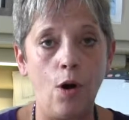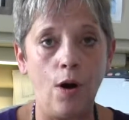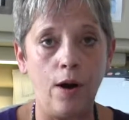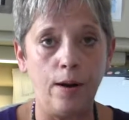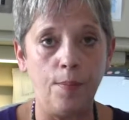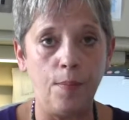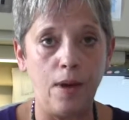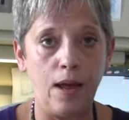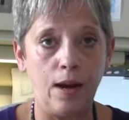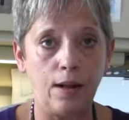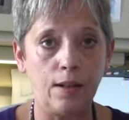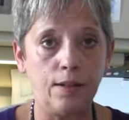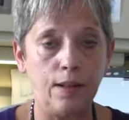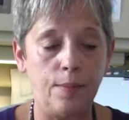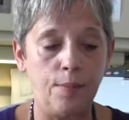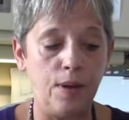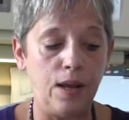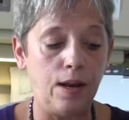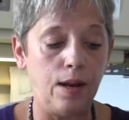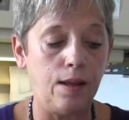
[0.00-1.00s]
automatically
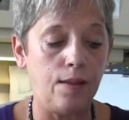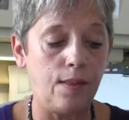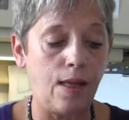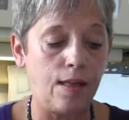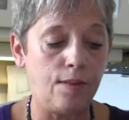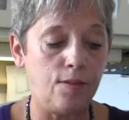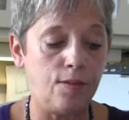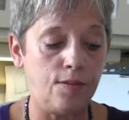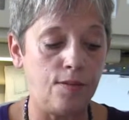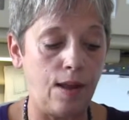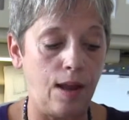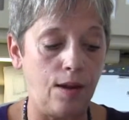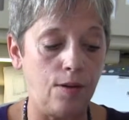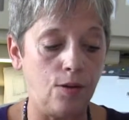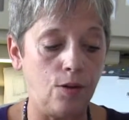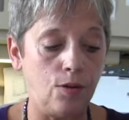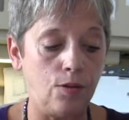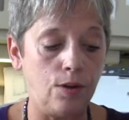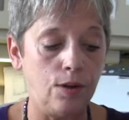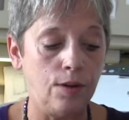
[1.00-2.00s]
meeting that
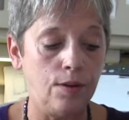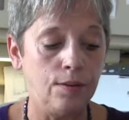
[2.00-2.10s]
standard.